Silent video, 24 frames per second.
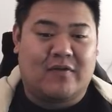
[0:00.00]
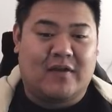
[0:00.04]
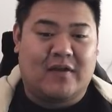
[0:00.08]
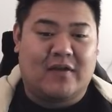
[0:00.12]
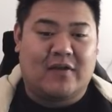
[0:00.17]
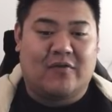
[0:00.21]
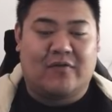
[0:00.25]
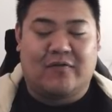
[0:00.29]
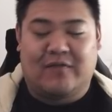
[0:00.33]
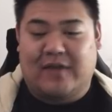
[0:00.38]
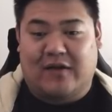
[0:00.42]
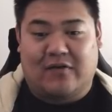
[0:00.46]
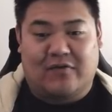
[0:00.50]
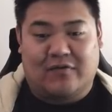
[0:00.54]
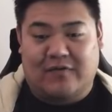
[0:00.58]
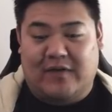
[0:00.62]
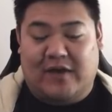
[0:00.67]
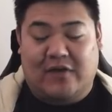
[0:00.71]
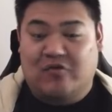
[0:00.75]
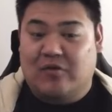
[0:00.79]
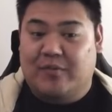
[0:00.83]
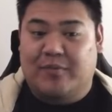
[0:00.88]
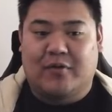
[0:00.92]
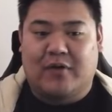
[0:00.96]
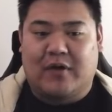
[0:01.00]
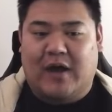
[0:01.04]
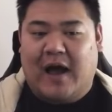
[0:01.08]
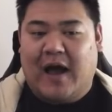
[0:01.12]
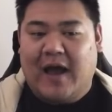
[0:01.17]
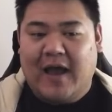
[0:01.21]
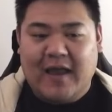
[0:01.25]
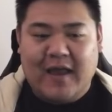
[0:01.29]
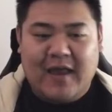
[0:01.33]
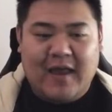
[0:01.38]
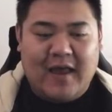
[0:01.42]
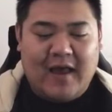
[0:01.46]
dealing with decks with like triple
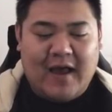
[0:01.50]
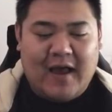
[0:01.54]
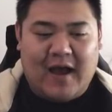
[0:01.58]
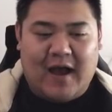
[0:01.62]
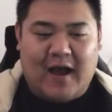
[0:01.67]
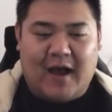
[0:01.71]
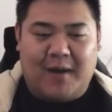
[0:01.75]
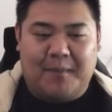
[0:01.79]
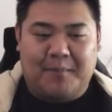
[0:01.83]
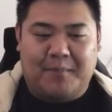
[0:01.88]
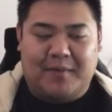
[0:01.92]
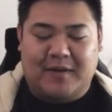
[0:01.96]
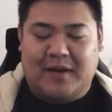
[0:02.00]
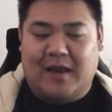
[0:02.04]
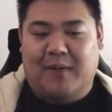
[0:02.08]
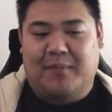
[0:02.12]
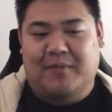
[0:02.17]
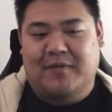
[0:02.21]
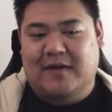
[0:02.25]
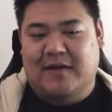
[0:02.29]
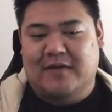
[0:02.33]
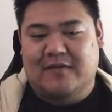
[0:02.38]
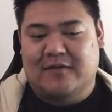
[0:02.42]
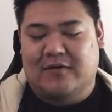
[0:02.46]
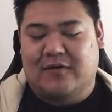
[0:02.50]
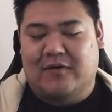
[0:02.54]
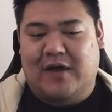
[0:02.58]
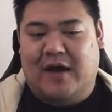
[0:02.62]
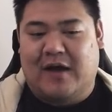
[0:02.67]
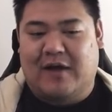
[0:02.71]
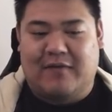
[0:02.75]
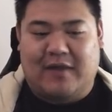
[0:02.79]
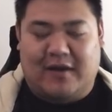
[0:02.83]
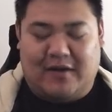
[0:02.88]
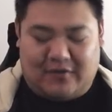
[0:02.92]
Guy, but now potentially we have